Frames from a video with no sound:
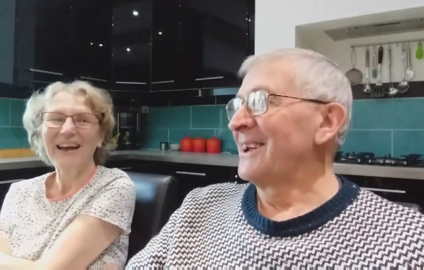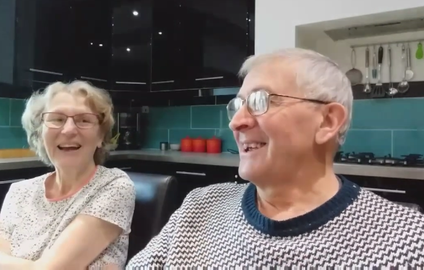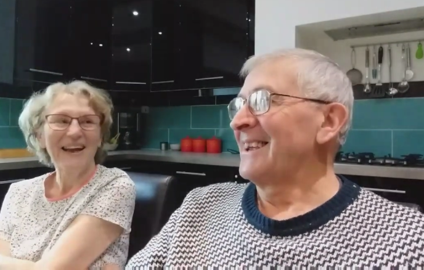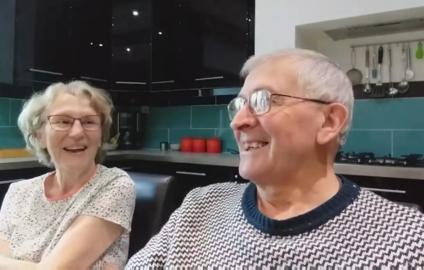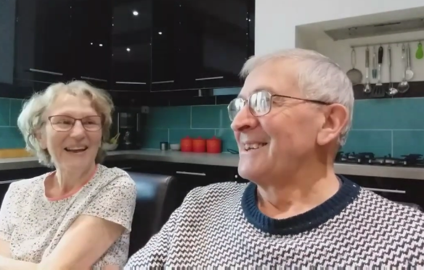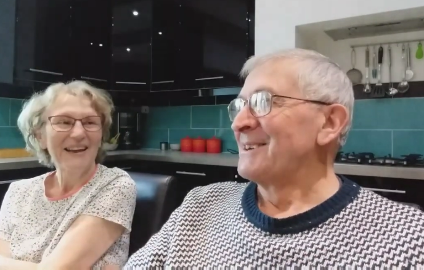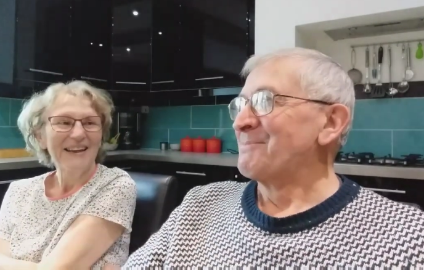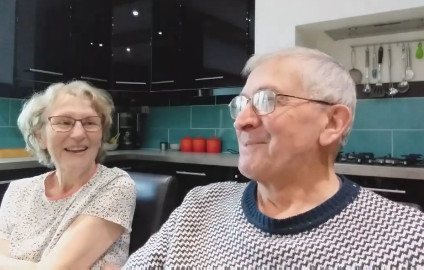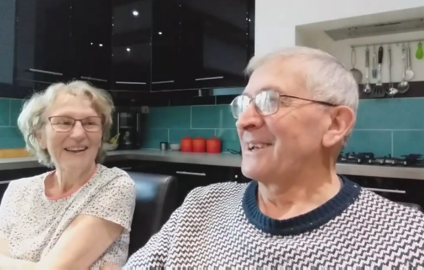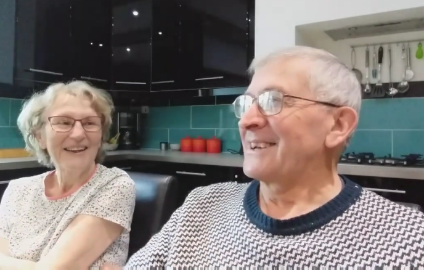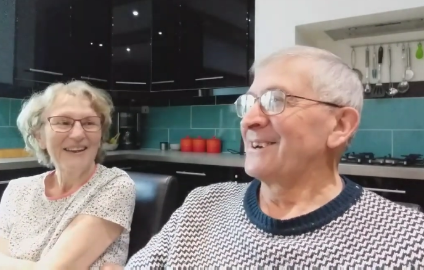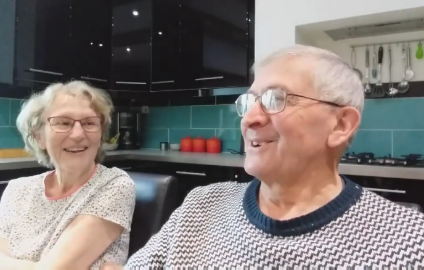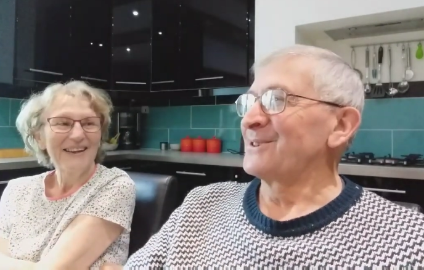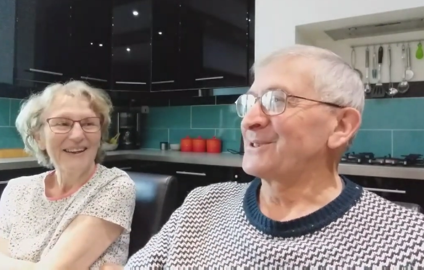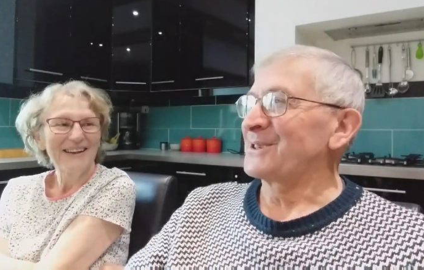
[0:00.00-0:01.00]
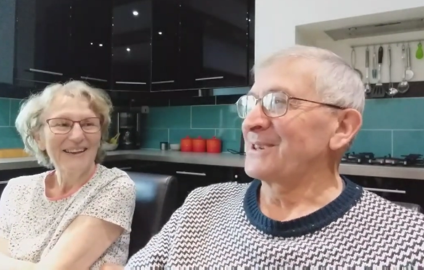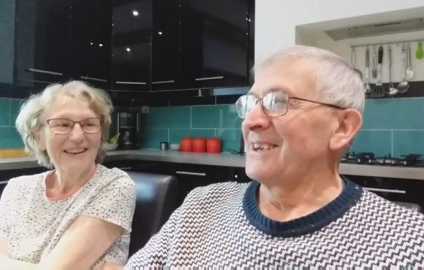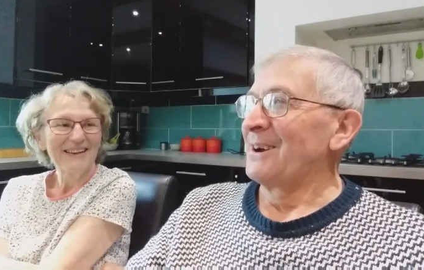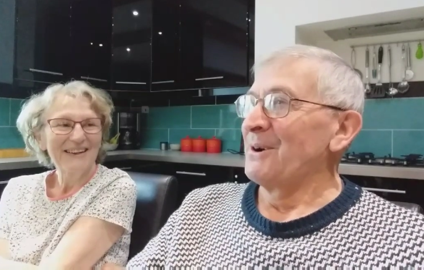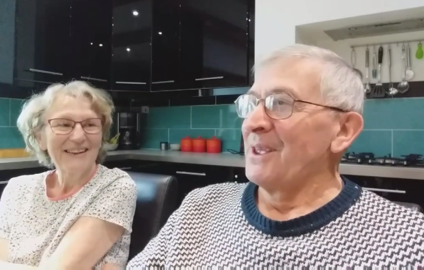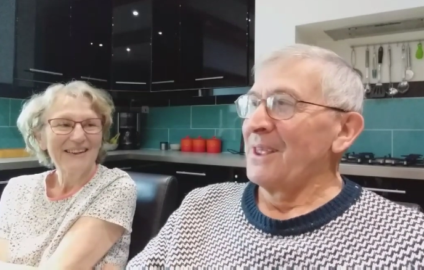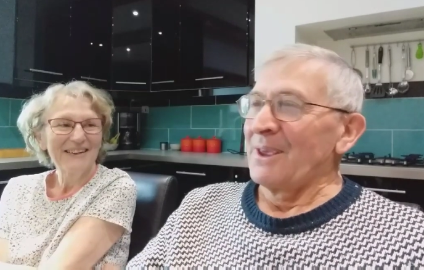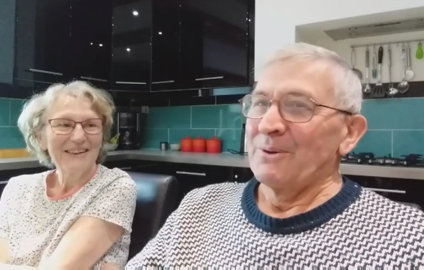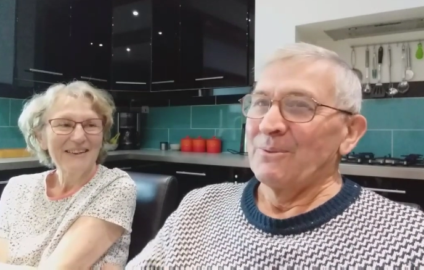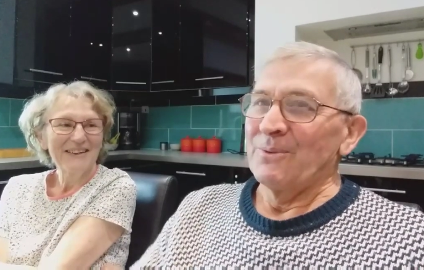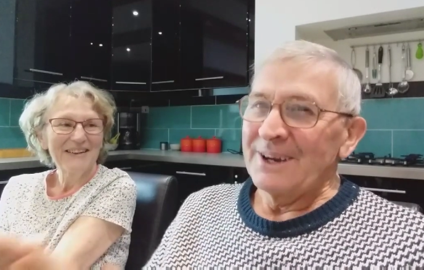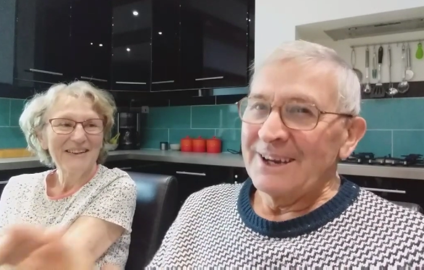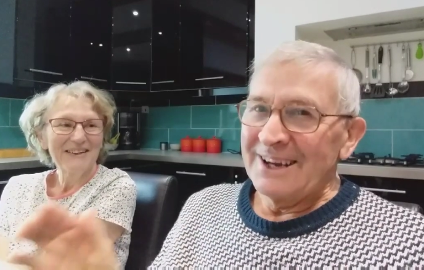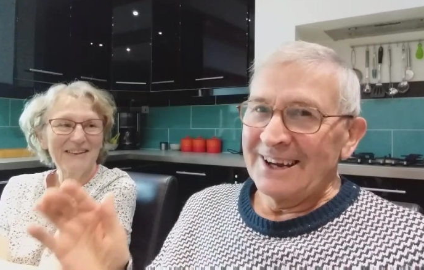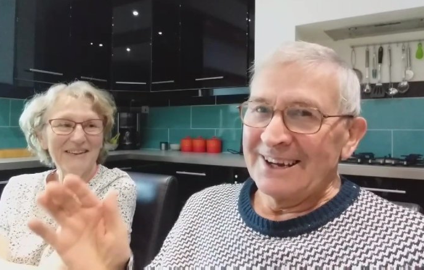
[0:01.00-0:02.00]
Speaker 1: we because
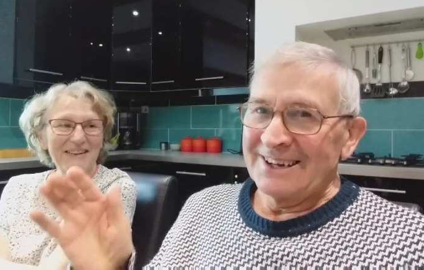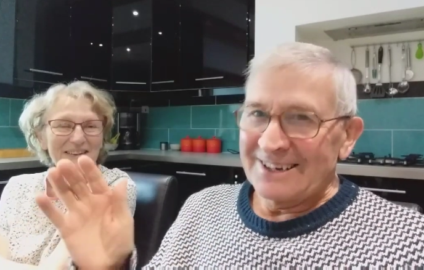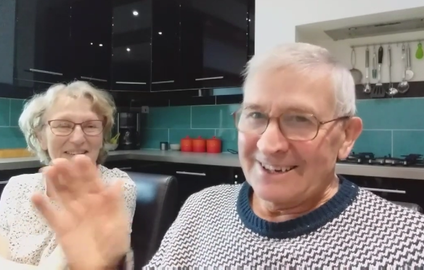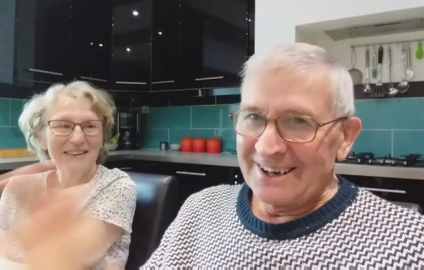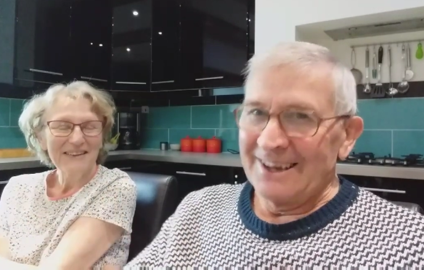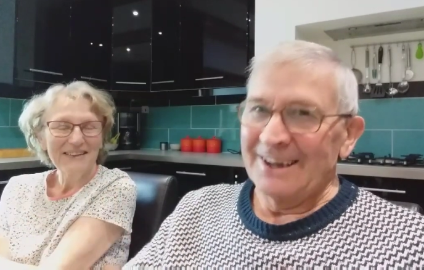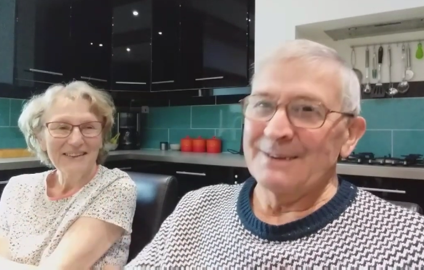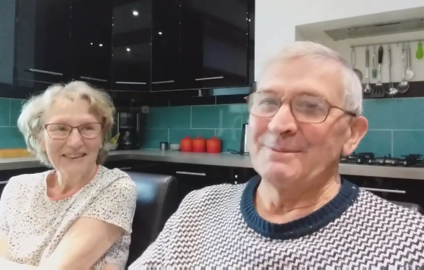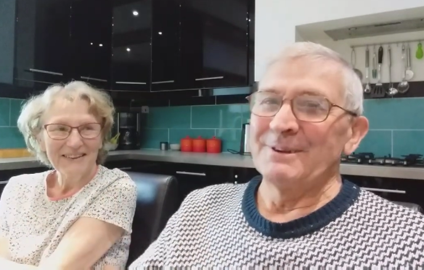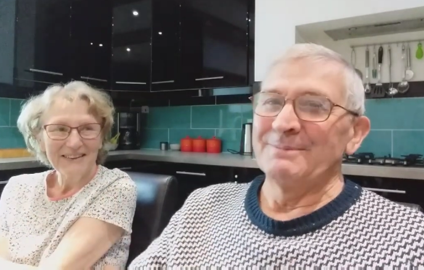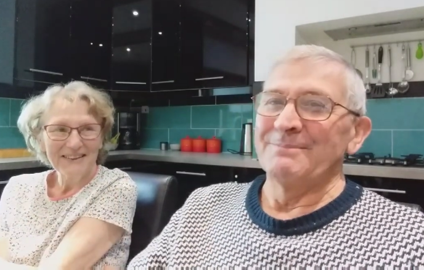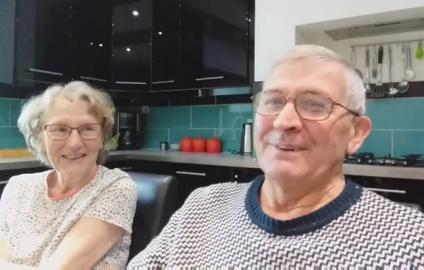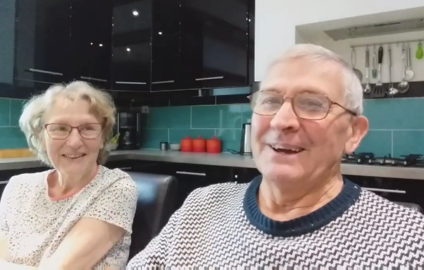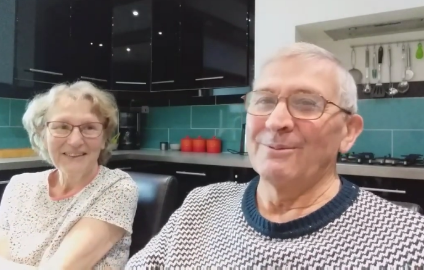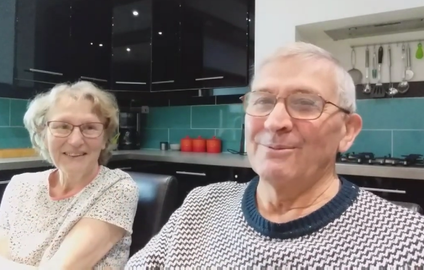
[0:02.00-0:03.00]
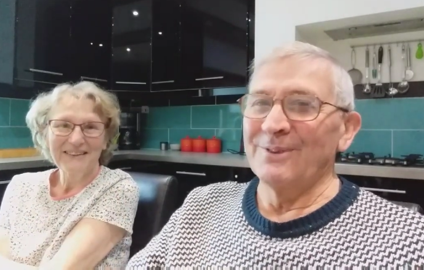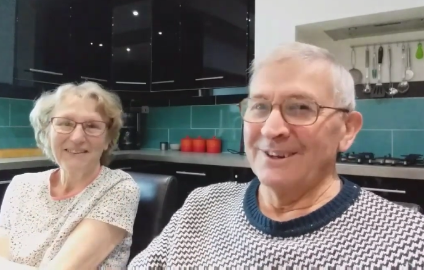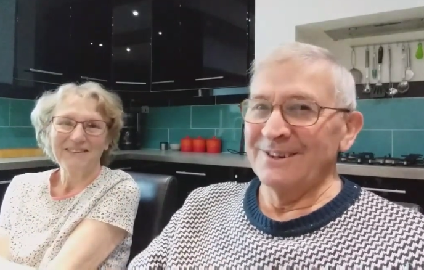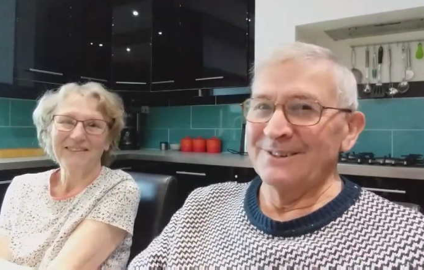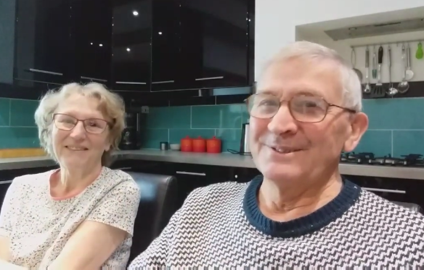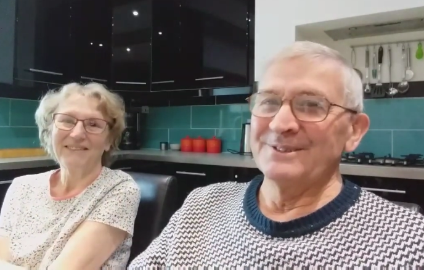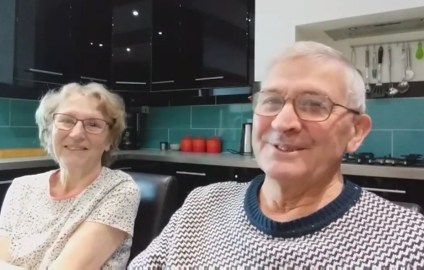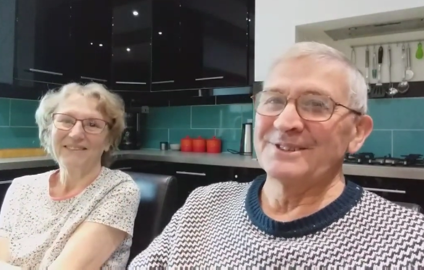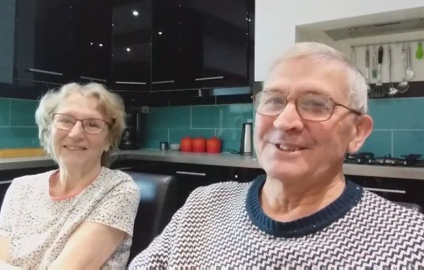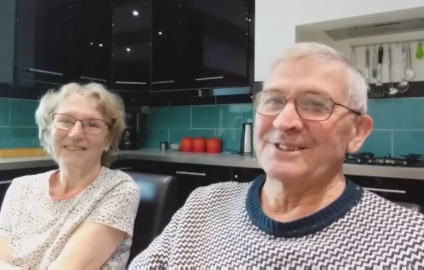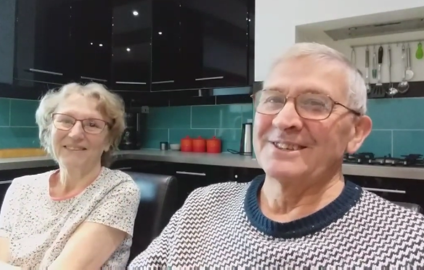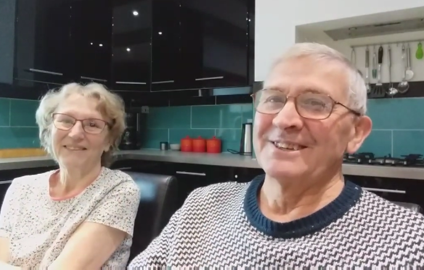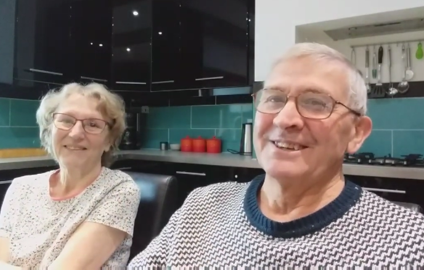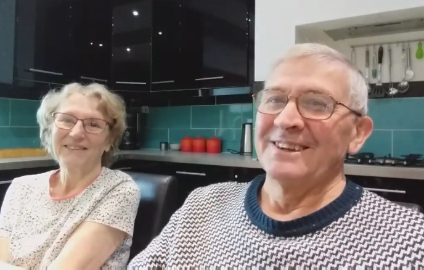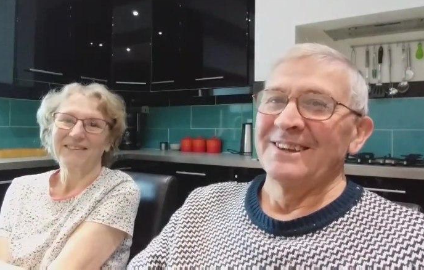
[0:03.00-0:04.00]
we ain't climbing
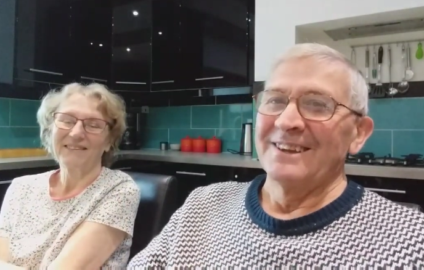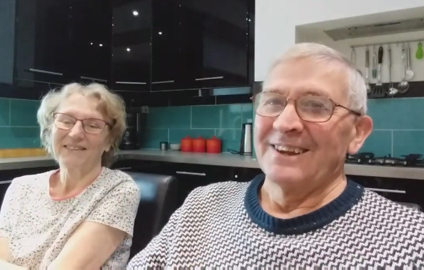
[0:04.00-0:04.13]
mountains.